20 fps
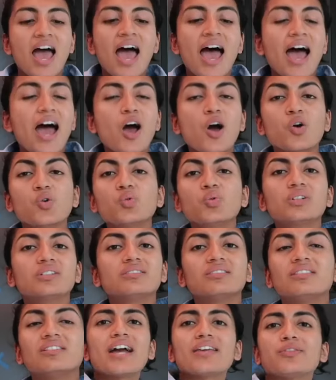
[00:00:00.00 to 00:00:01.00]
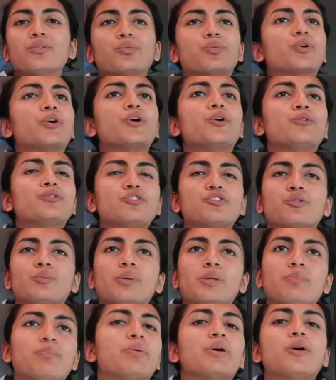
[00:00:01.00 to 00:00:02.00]
how the road should
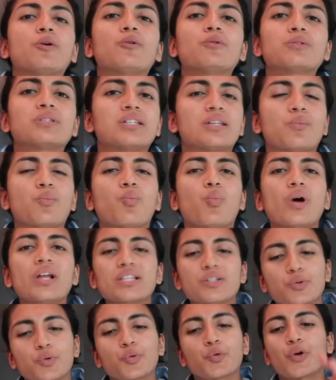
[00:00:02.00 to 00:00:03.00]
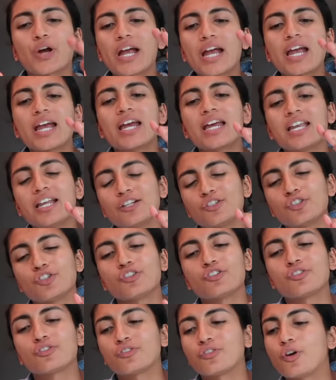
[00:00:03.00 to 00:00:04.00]
be built and what grade it
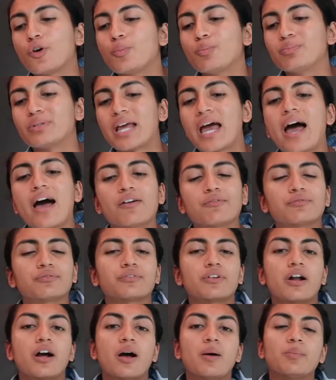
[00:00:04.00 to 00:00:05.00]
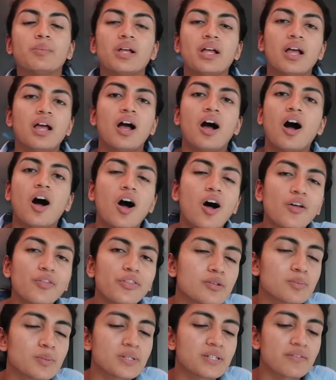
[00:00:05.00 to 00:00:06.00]
should slope down from, all
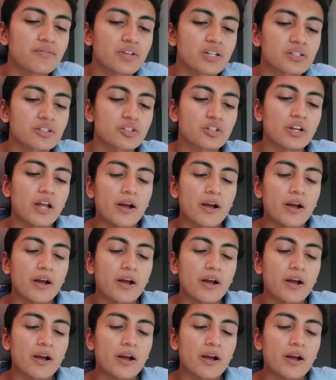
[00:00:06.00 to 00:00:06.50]
the specifics, you